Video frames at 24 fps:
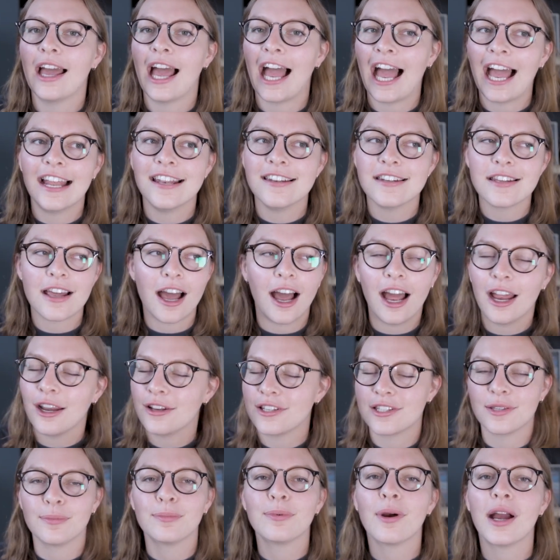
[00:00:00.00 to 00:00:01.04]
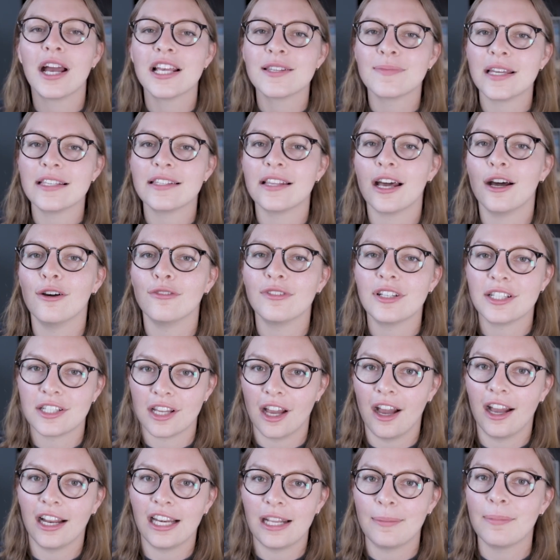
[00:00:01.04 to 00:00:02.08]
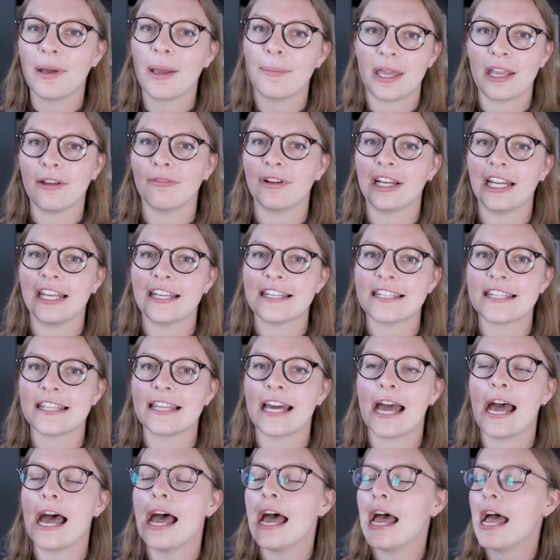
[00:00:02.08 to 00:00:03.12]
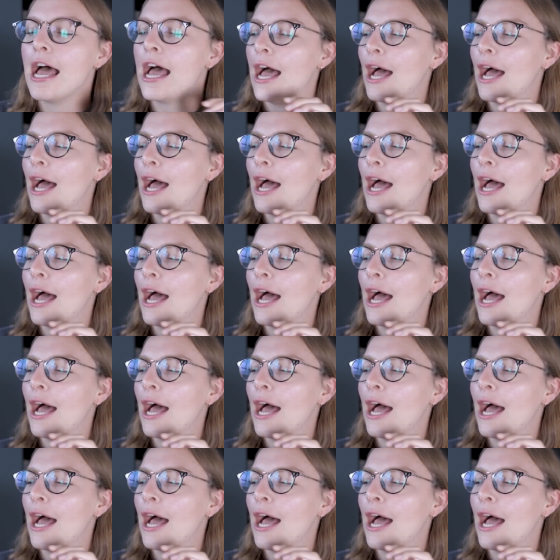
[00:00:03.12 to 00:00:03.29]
and I surprised myself entirely by being really into that.